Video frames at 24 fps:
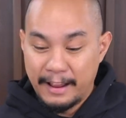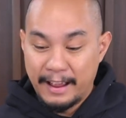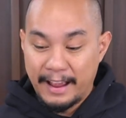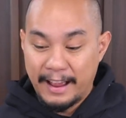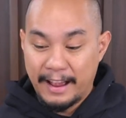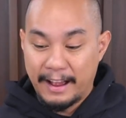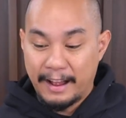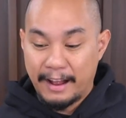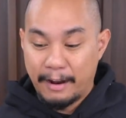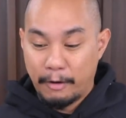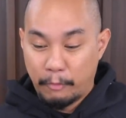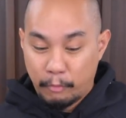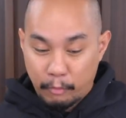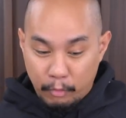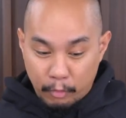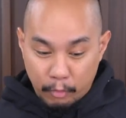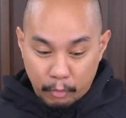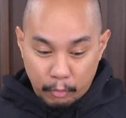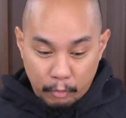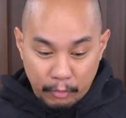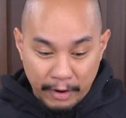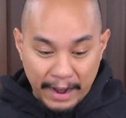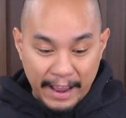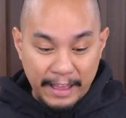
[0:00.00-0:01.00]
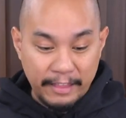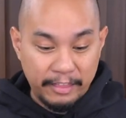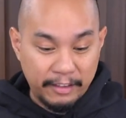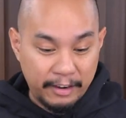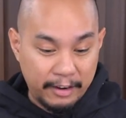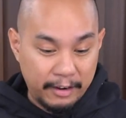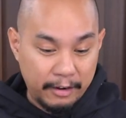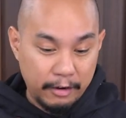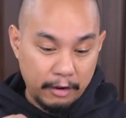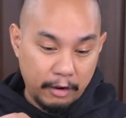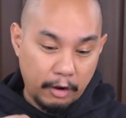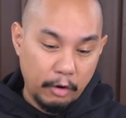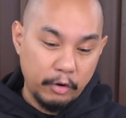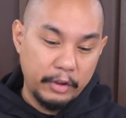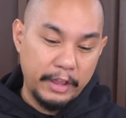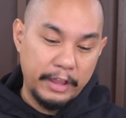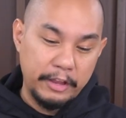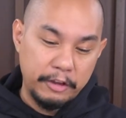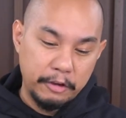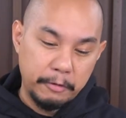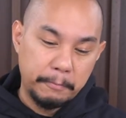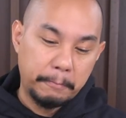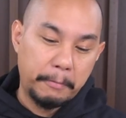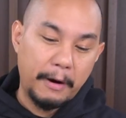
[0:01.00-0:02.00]
Rather, okay,
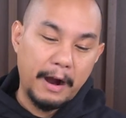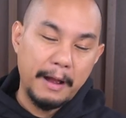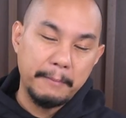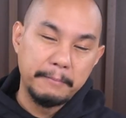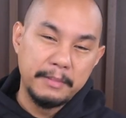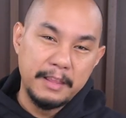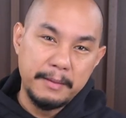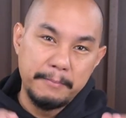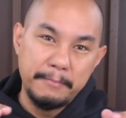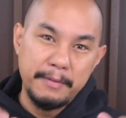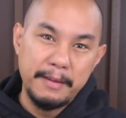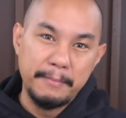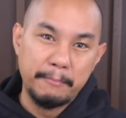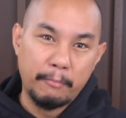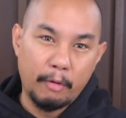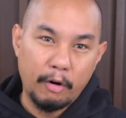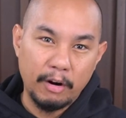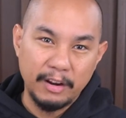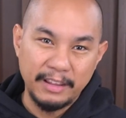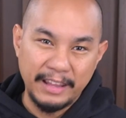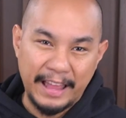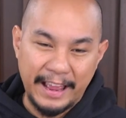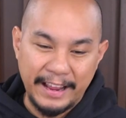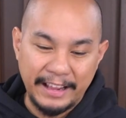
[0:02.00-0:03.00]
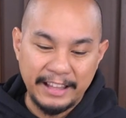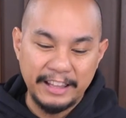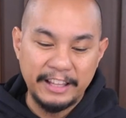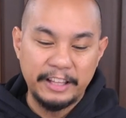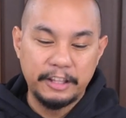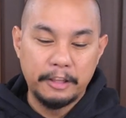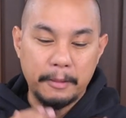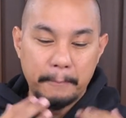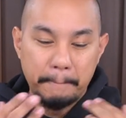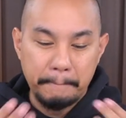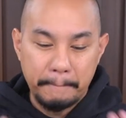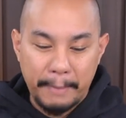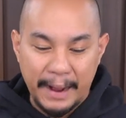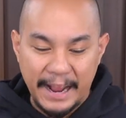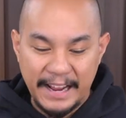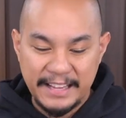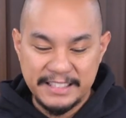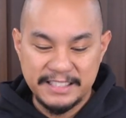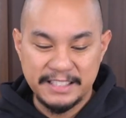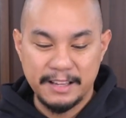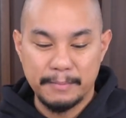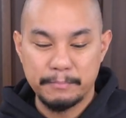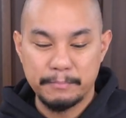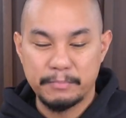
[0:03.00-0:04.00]
you'd probably be more likely to buy
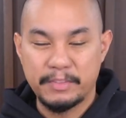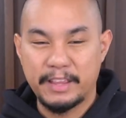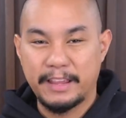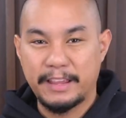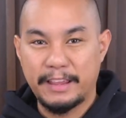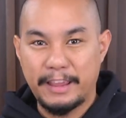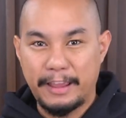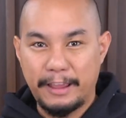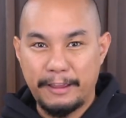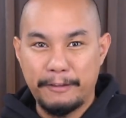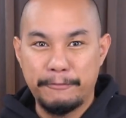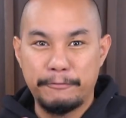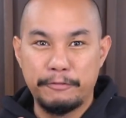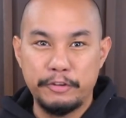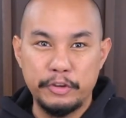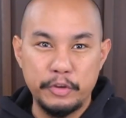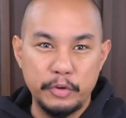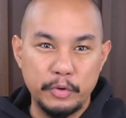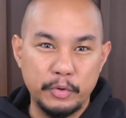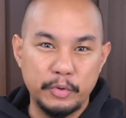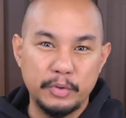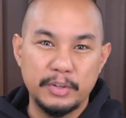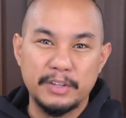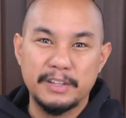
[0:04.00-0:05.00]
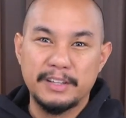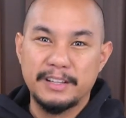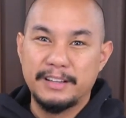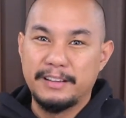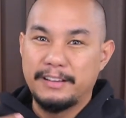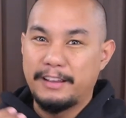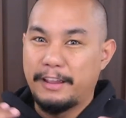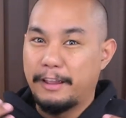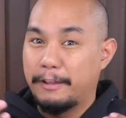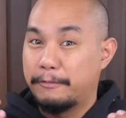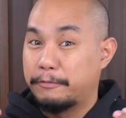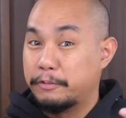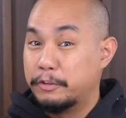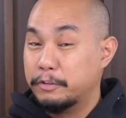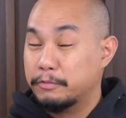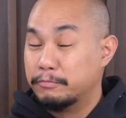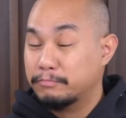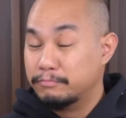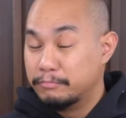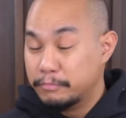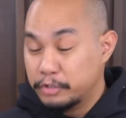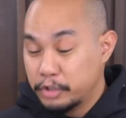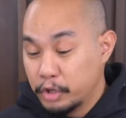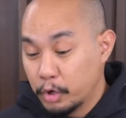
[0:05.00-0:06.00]
something if you
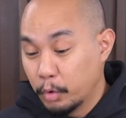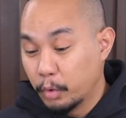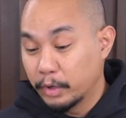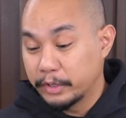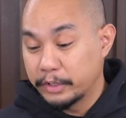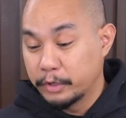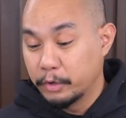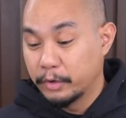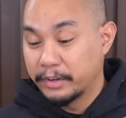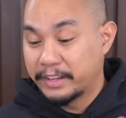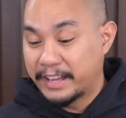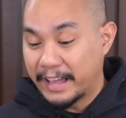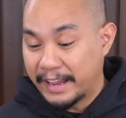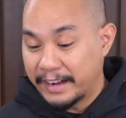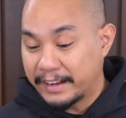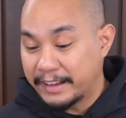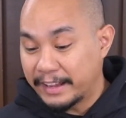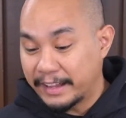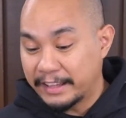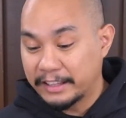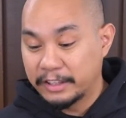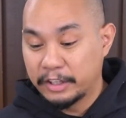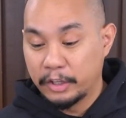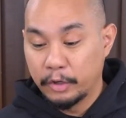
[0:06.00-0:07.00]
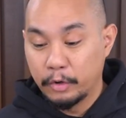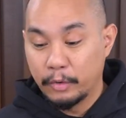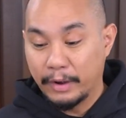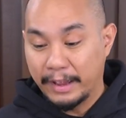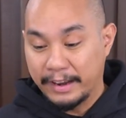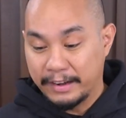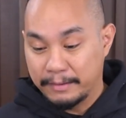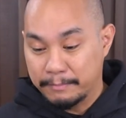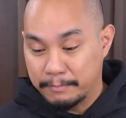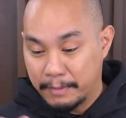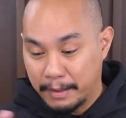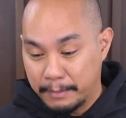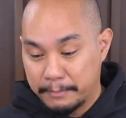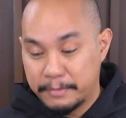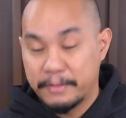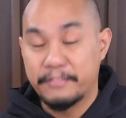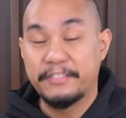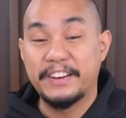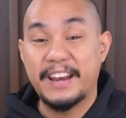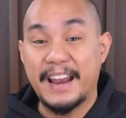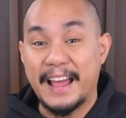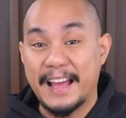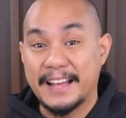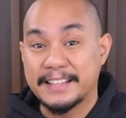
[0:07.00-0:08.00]
knew what you're getting into and maybe if
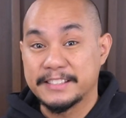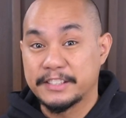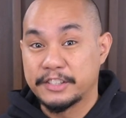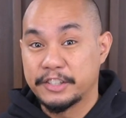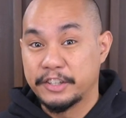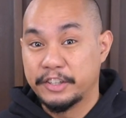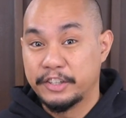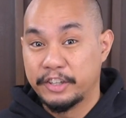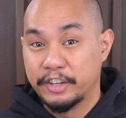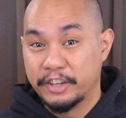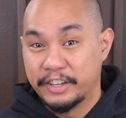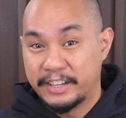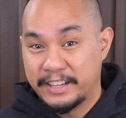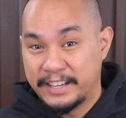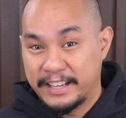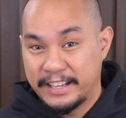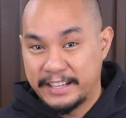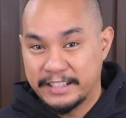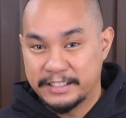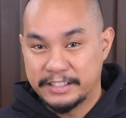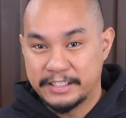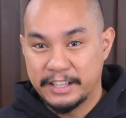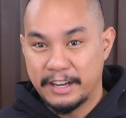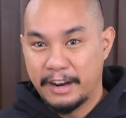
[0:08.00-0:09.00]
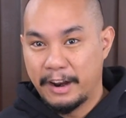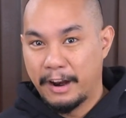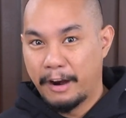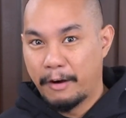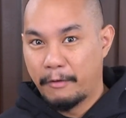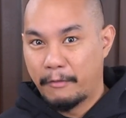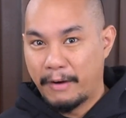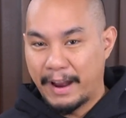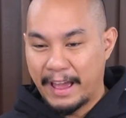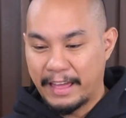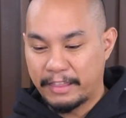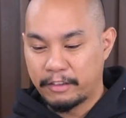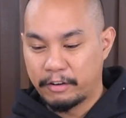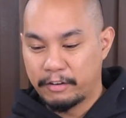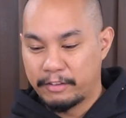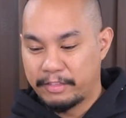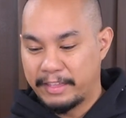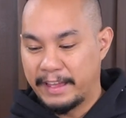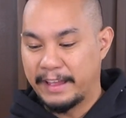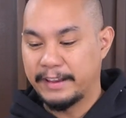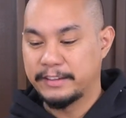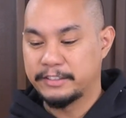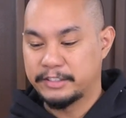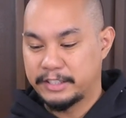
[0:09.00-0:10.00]
it answered your needs, rather
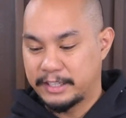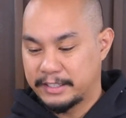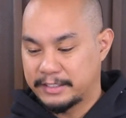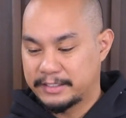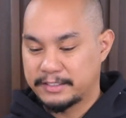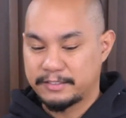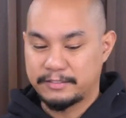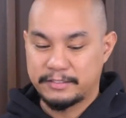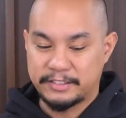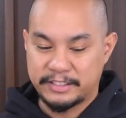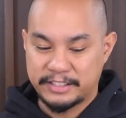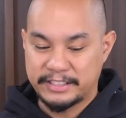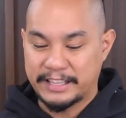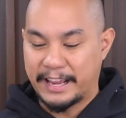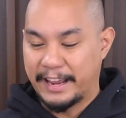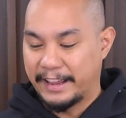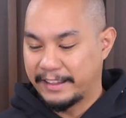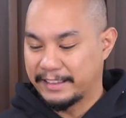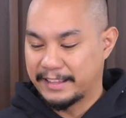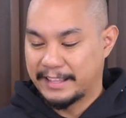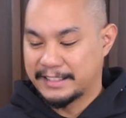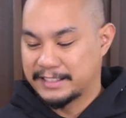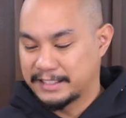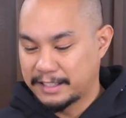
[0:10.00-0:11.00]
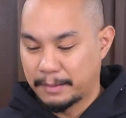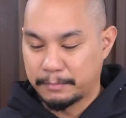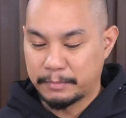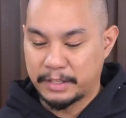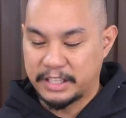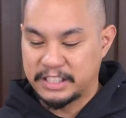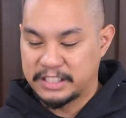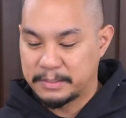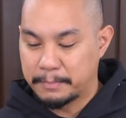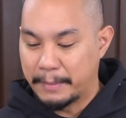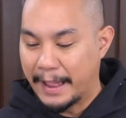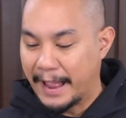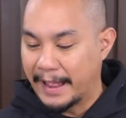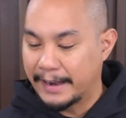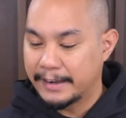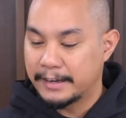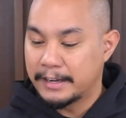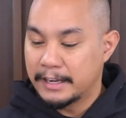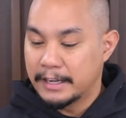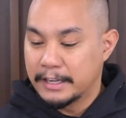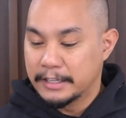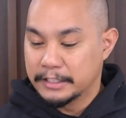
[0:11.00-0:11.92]
than just saying that something's bad.